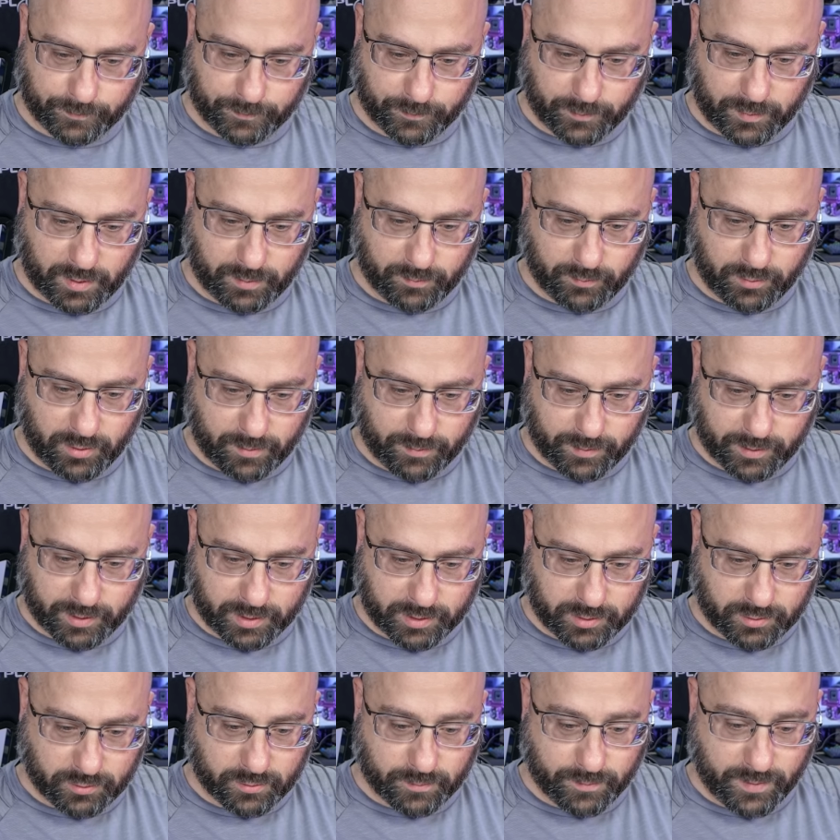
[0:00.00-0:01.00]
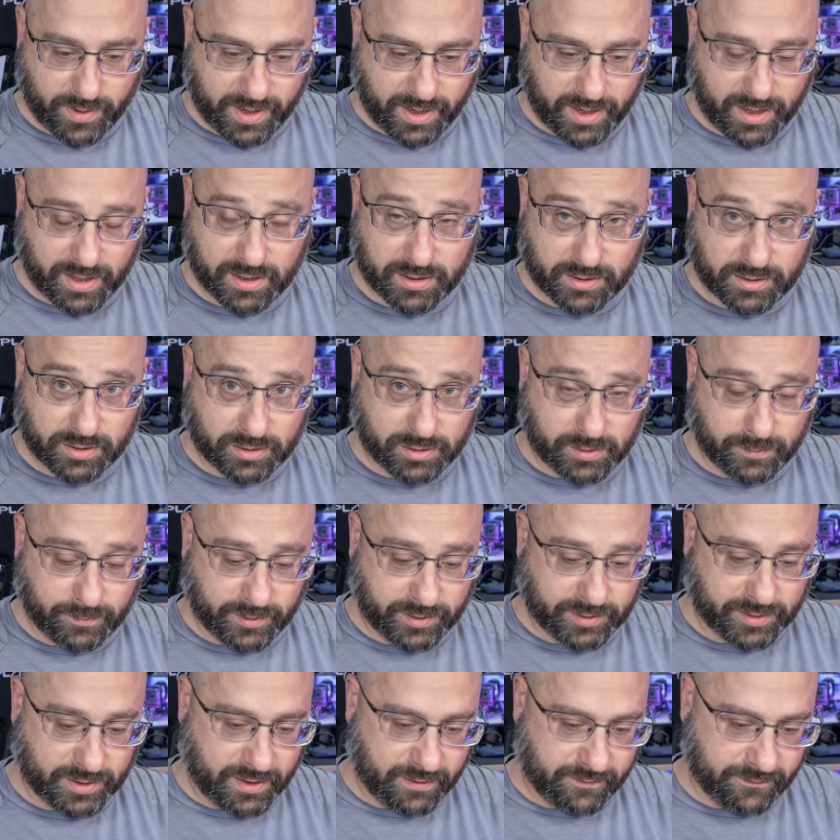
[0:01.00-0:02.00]
but I'm probably going to do it by hand just to be
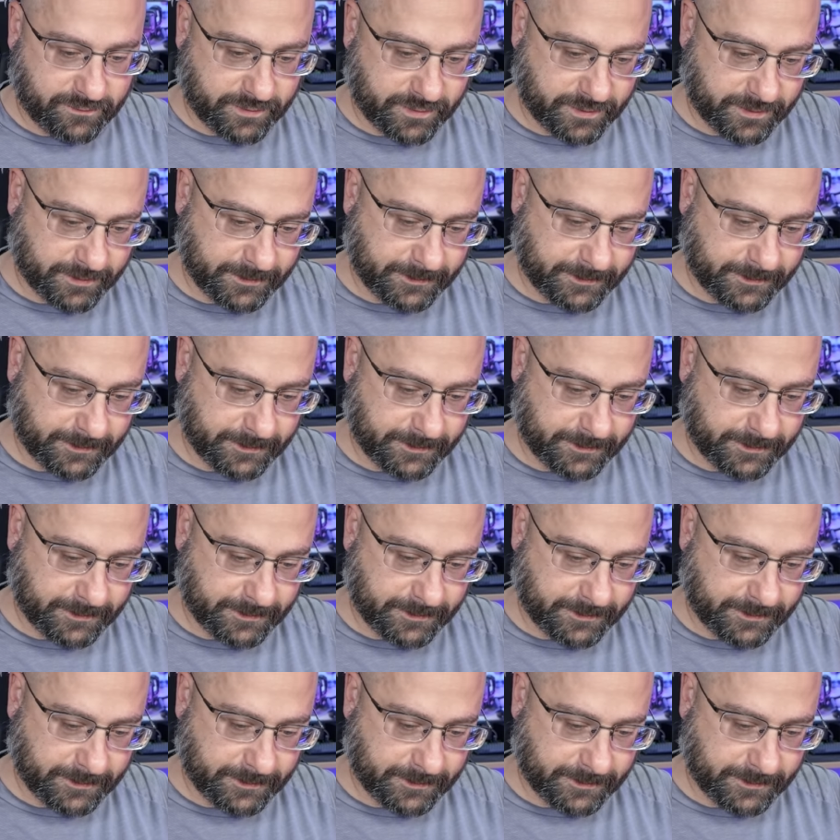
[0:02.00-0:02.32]
safe.